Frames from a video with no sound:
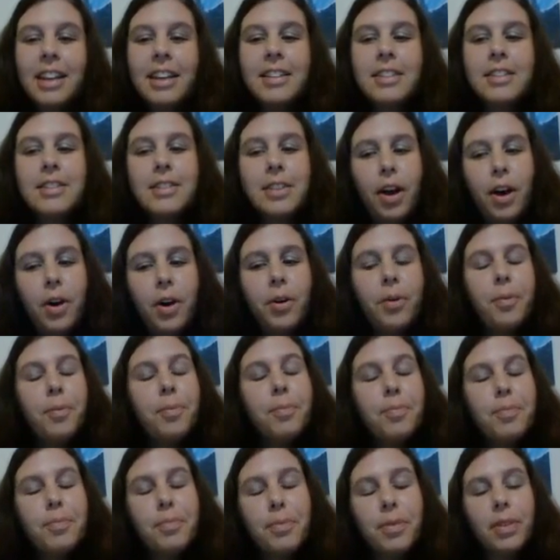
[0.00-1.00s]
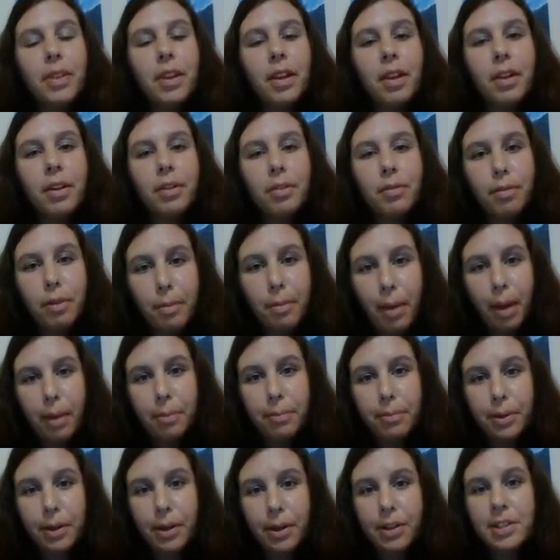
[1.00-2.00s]
So
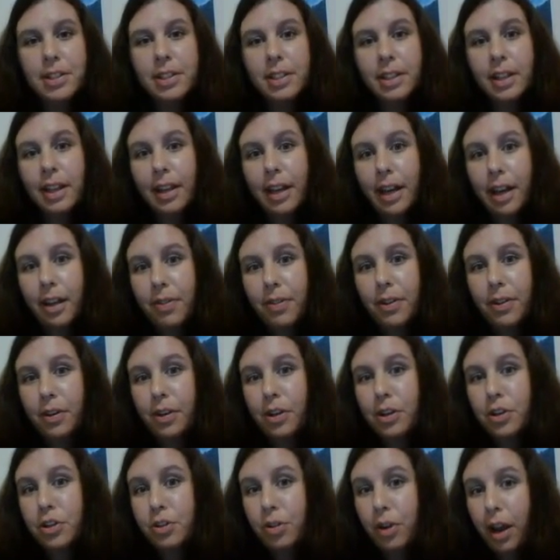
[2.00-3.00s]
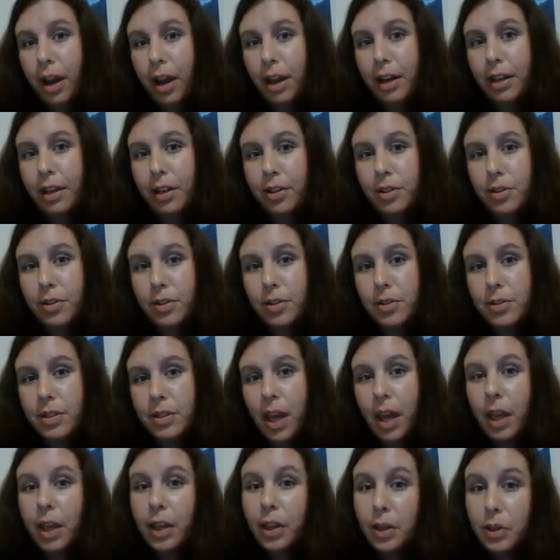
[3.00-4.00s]
remember to get out there and try to use
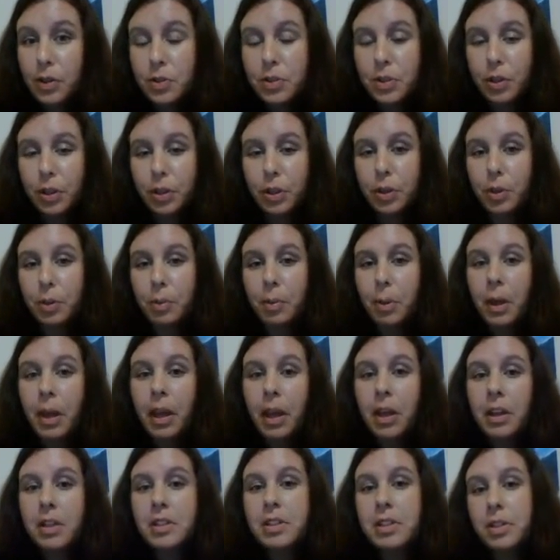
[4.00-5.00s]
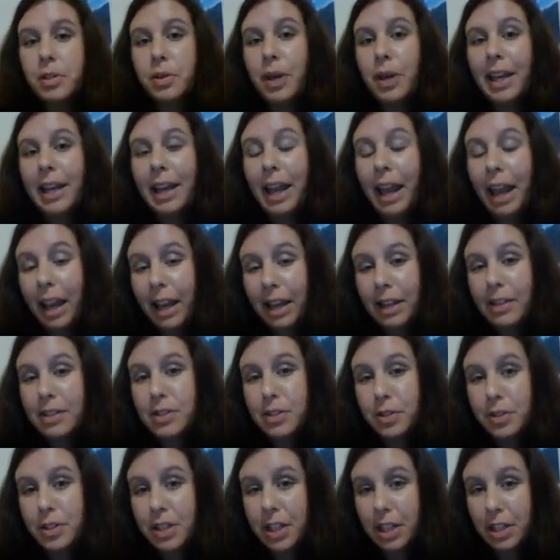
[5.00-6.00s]
YouTube to
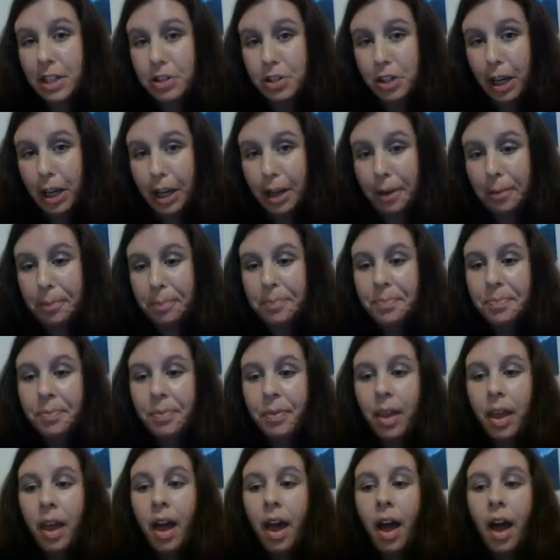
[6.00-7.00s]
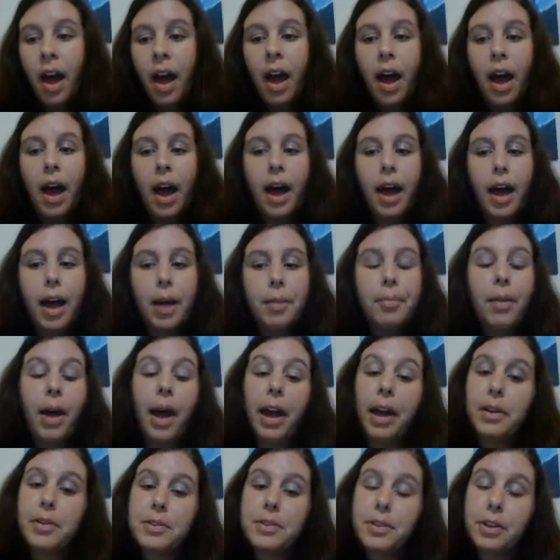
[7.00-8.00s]
enhance your teaching.
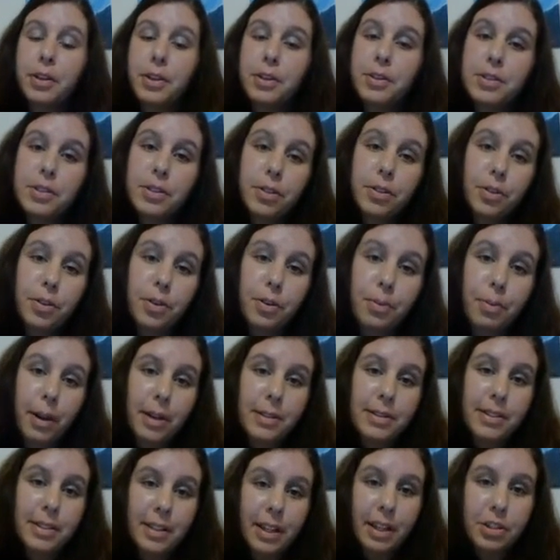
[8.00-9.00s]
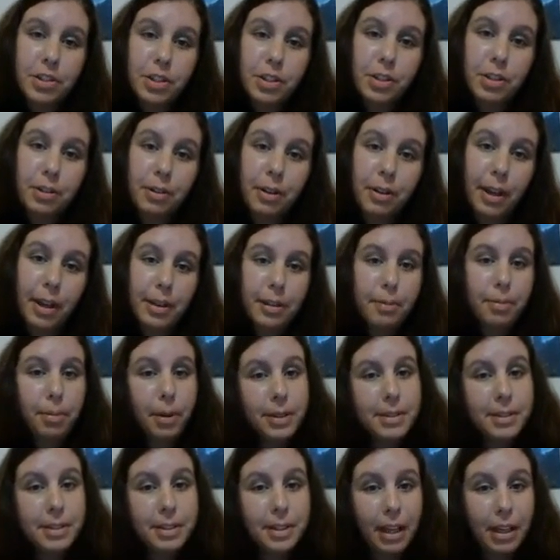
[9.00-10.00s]
I also use Google Presentation to create the
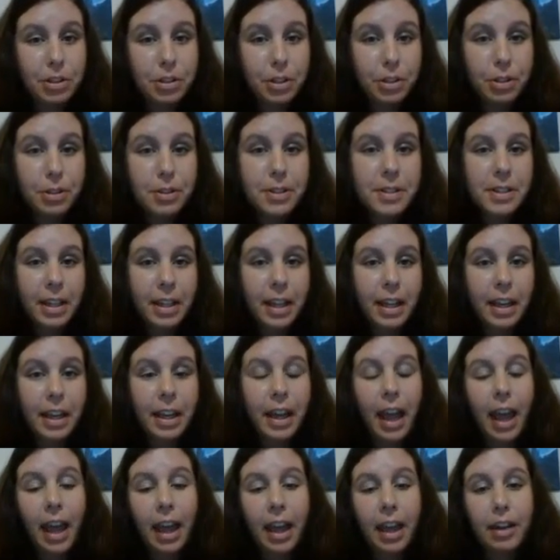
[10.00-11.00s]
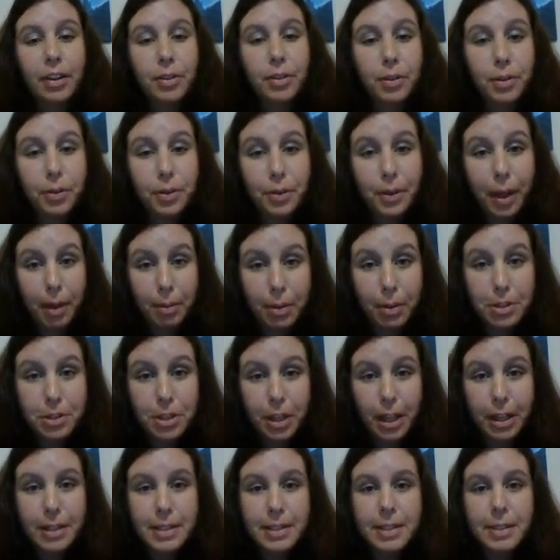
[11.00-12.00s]
presentation you're seeing and Google
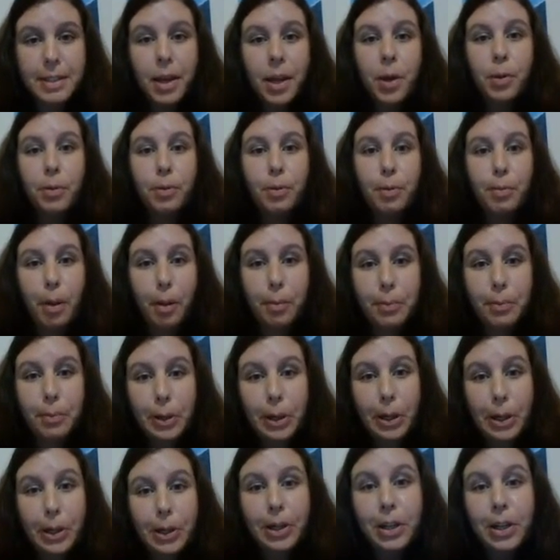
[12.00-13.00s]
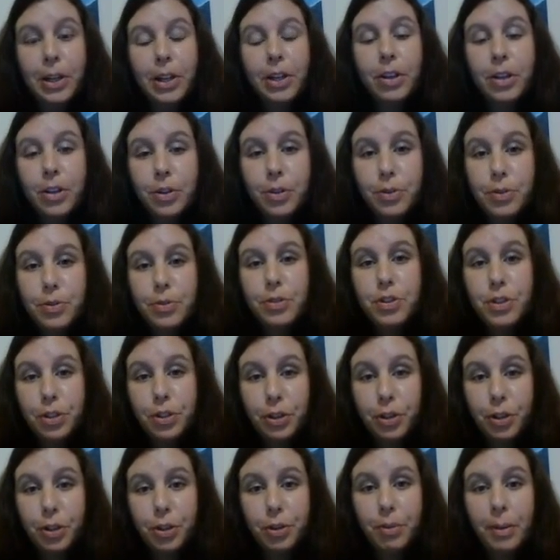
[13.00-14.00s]
Images. Remember,
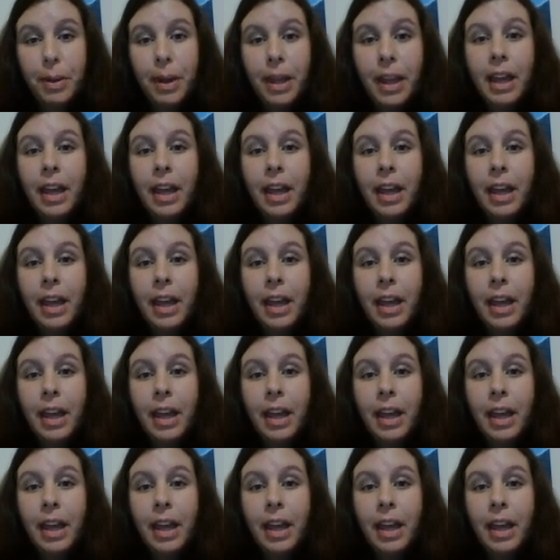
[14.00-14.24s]
YouTube